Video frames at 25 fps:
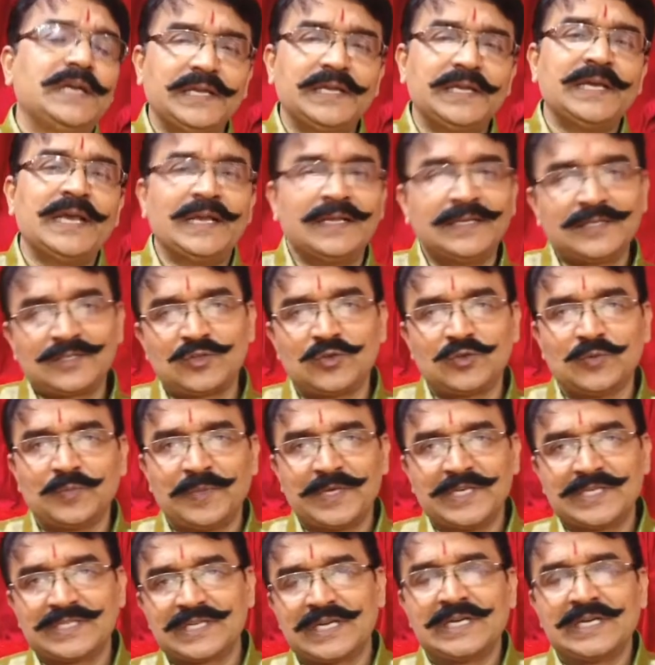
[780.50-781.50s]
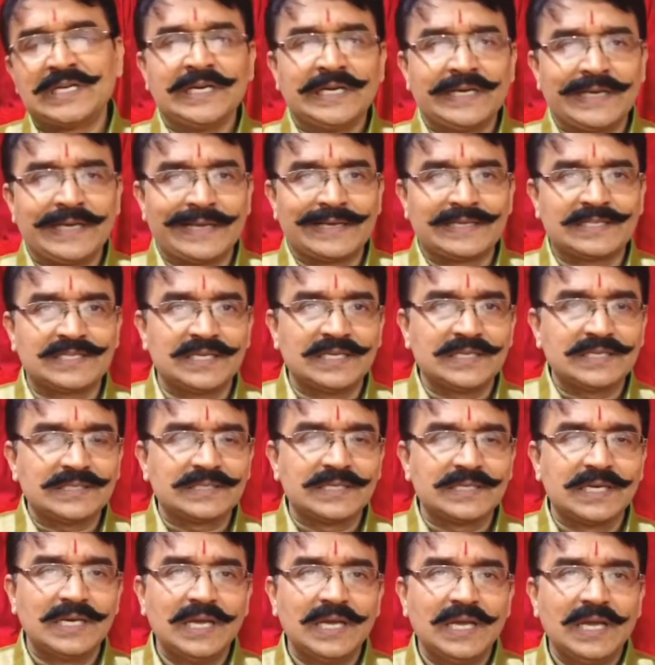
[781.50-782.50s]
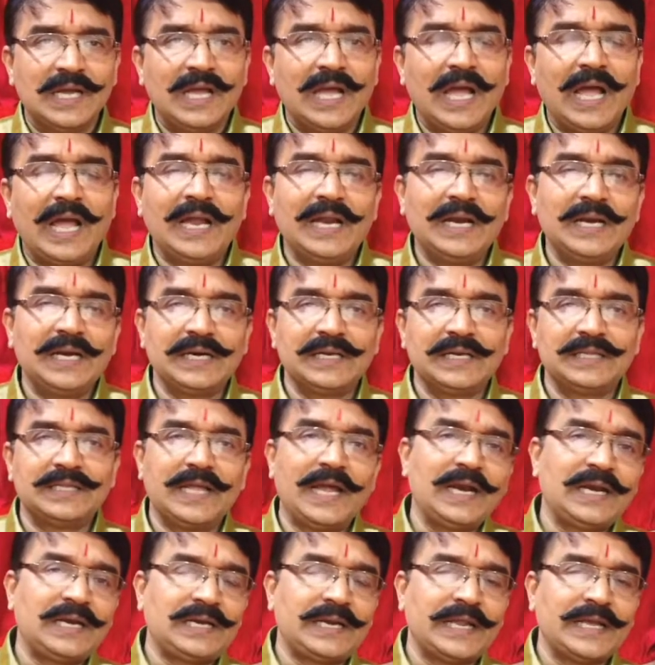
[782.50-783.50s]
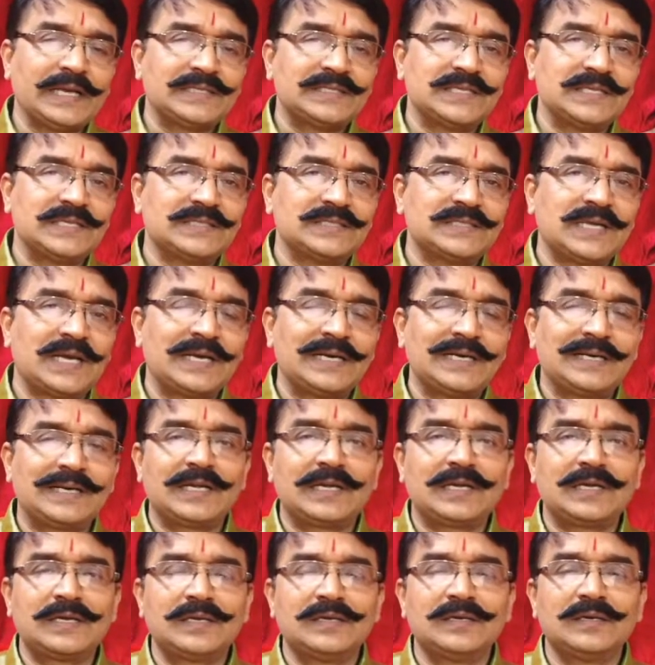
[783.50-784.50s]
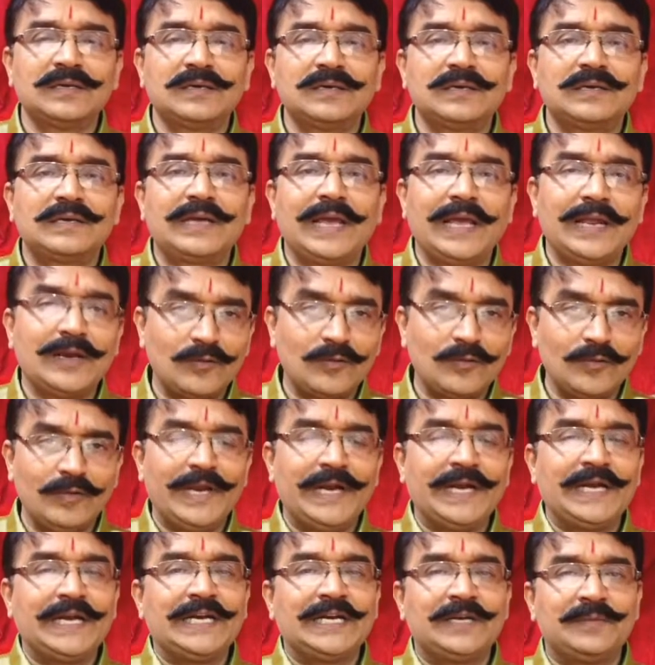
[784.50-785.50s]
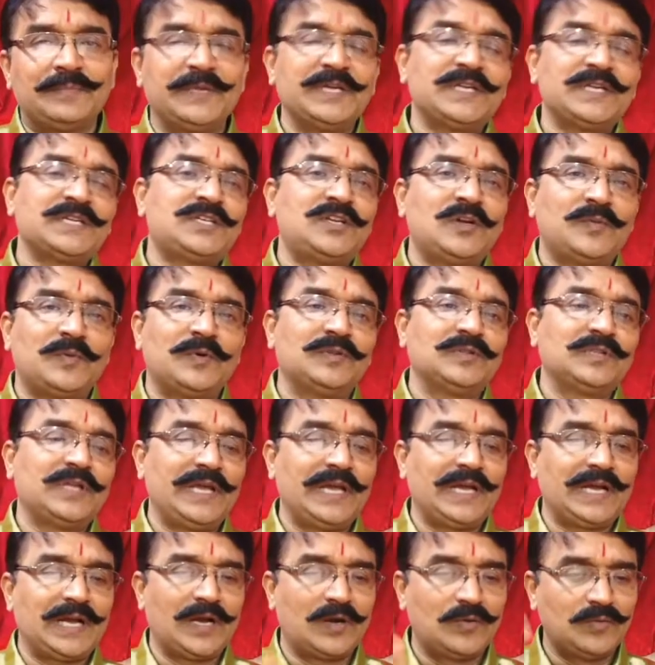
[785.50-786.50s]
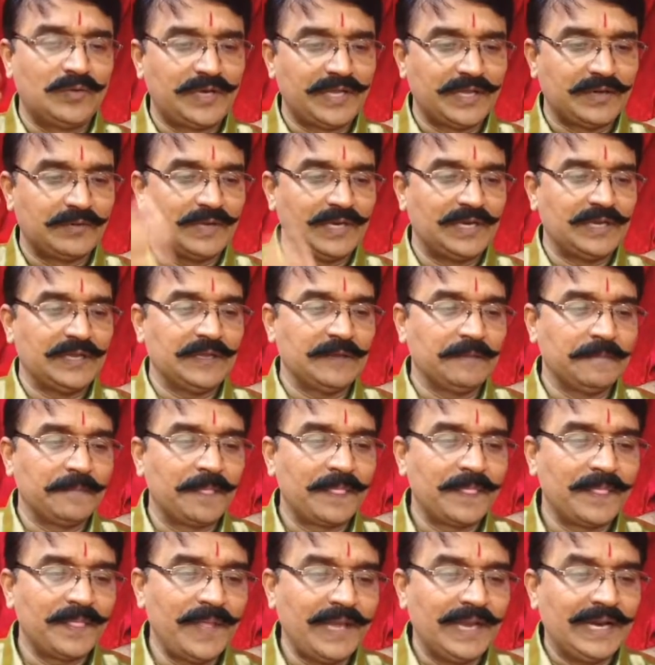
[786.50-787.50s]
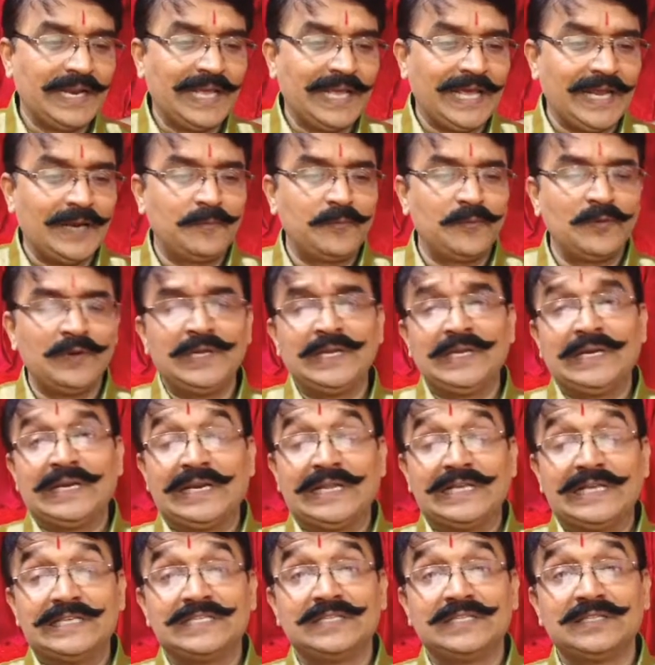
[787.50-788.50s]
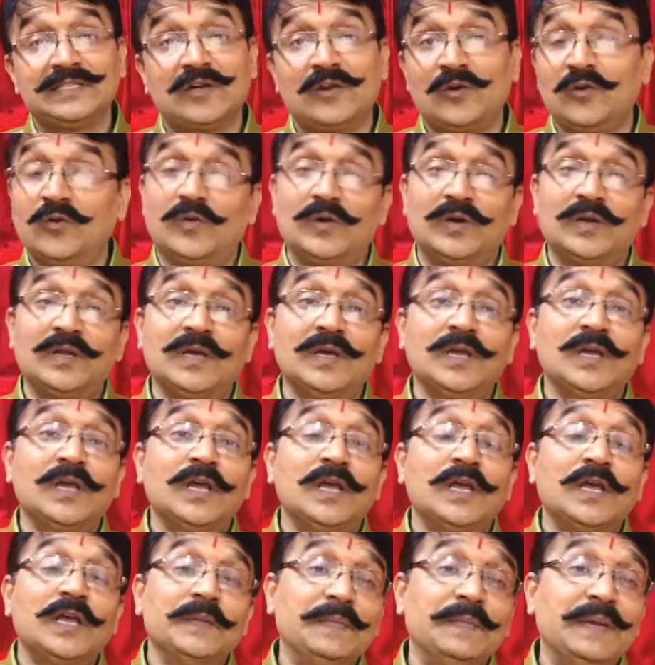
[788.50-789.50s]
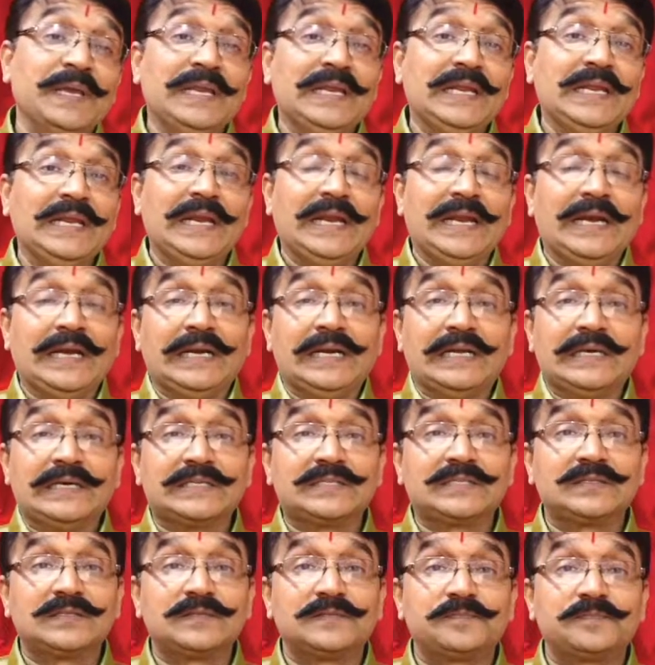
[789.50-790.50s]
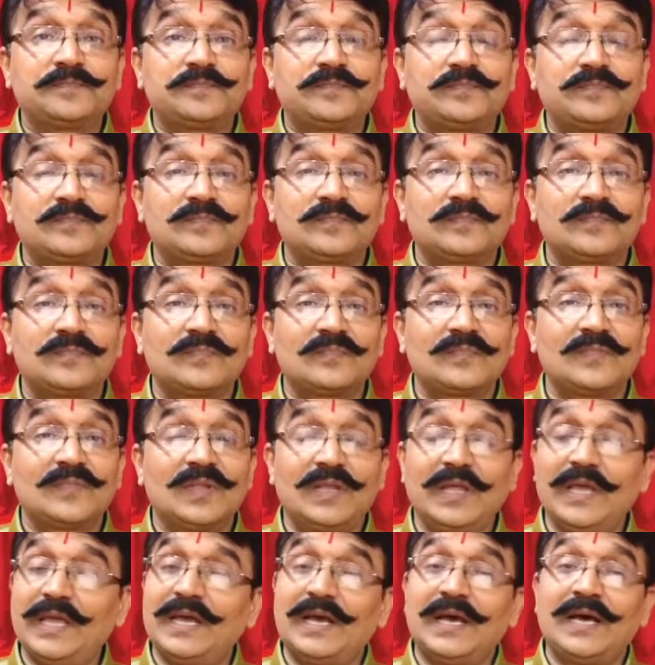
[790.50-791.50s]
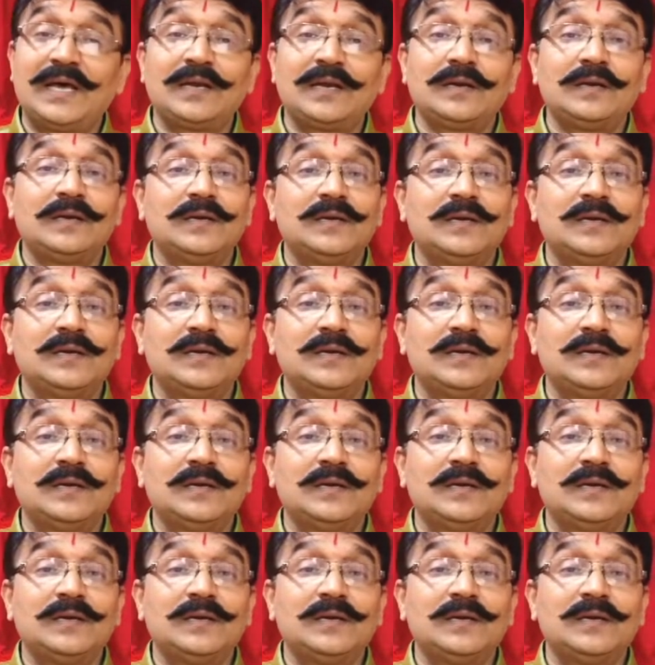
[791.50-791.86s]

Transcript: has to pay certain taxes, and that taxes are calculated based upon the accounting only. Then helpful in raising the loan. Many lenders, they are